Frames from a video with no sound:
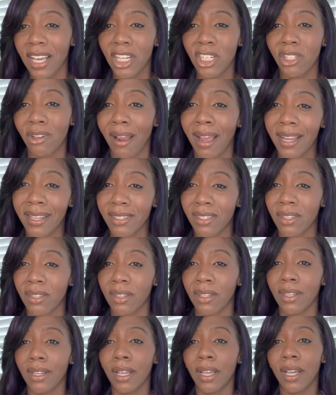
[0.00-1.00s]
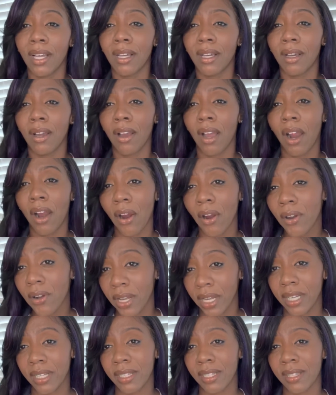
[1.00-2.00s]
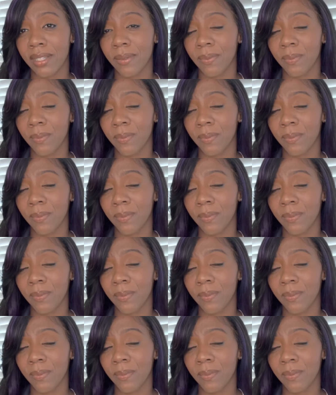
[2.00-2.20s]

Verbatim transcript: trying to hurt us